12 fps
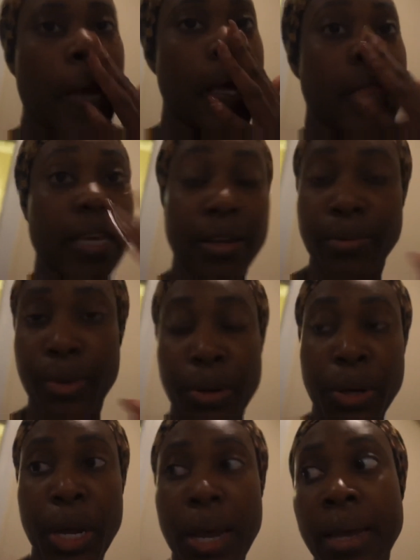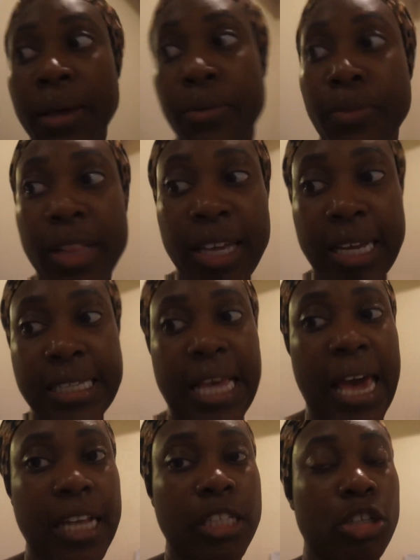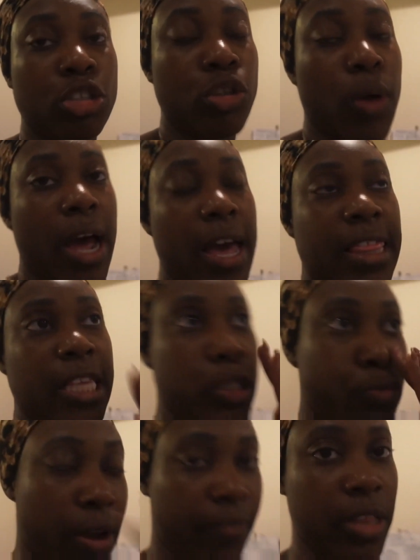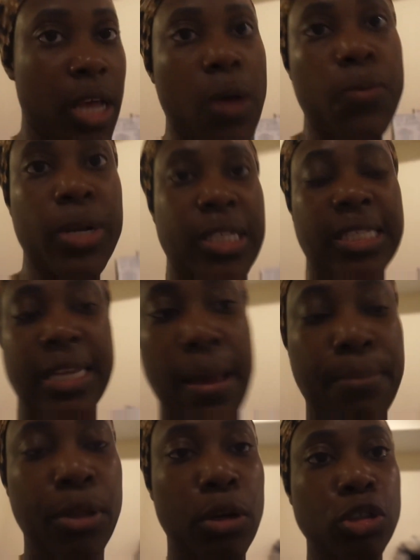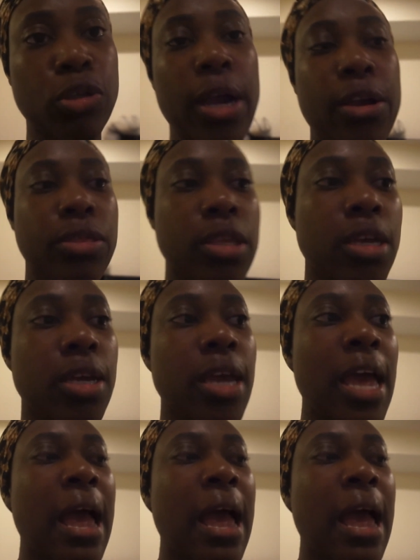and then really excited to try this Revlon One Step Blow Dryer thing